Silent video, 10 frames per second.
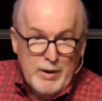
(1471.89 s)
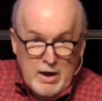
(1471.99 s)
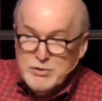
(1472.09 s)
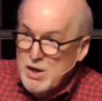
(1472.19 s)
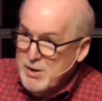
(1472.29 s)
And
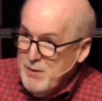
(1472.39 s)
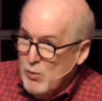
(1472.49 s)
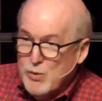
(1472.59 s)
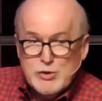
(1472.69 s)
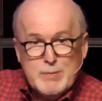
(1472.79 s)
I'll talk
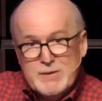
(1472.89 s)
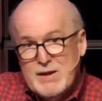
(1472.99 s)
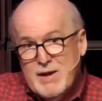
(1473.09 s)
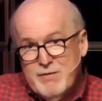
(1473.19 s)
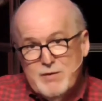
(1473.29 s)
about worship at
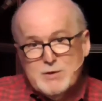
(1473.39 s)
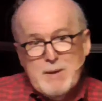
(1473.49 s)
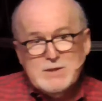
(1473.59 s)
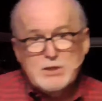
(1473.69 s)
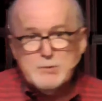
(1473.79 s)
the end of this
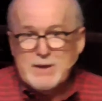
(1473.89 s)
message,